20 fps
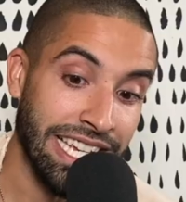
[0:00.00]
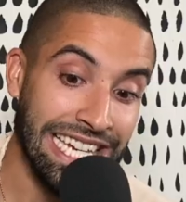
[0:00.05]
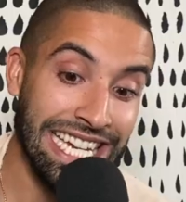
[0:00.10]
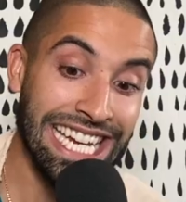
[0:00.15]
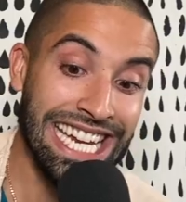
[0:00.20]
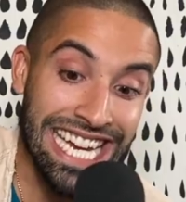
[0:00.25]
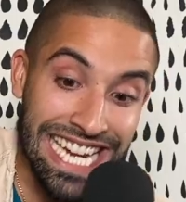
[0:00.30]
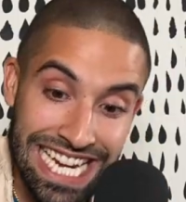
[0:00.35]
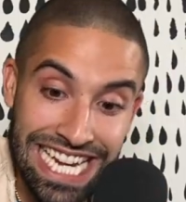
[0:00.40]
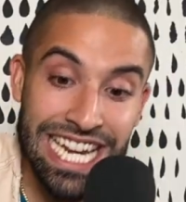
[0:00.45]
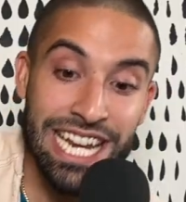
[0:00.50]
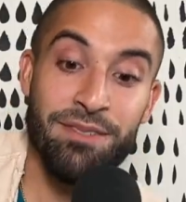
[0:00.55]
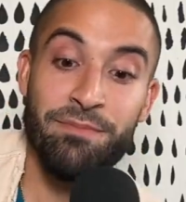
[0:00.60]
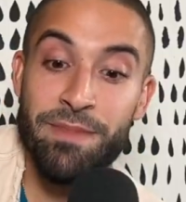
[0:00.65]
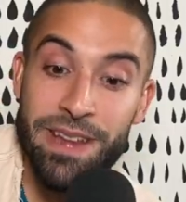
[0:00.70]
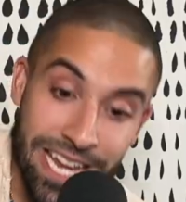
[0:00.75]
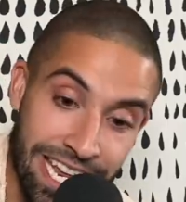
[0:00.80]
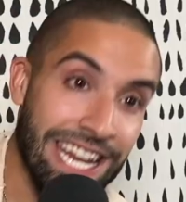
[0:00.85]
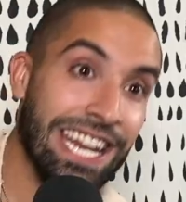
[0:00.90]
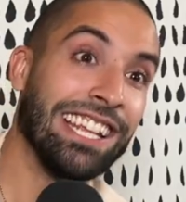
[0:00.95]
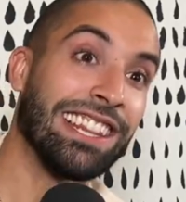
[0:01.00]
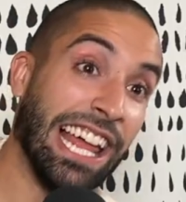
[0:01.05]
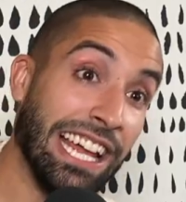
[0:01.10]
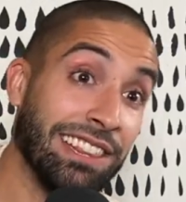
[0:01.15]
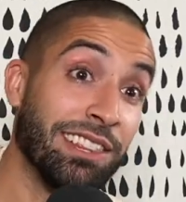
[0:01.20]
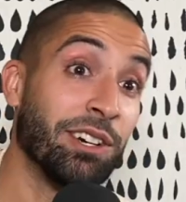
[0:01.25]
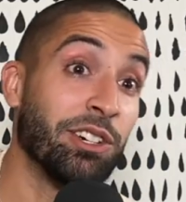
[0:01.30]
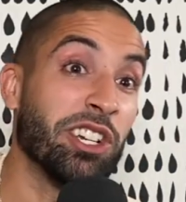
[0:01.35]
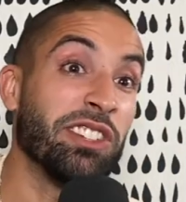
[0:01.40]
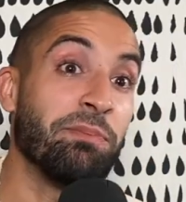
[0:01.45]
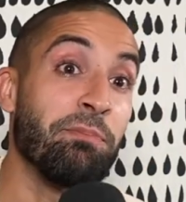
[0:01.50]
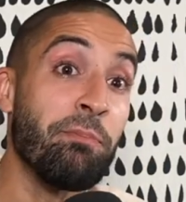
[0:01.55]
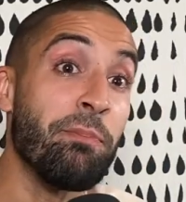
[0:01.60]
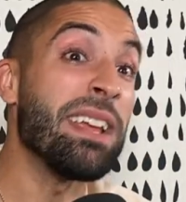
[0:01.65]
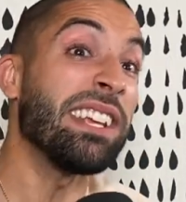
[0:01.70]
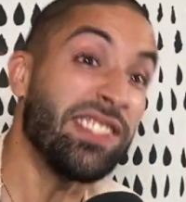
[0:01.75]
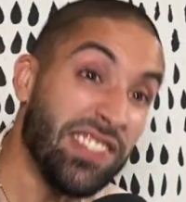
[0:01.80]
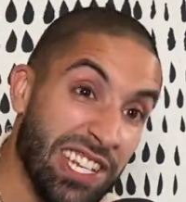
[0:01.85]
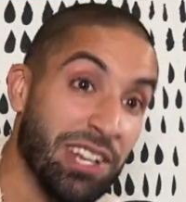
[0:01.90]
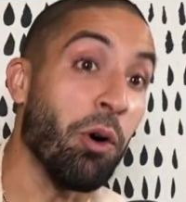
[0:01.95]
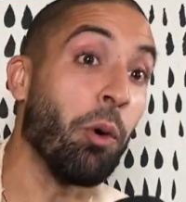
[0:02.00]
Eeny meeny, like they're just missing just,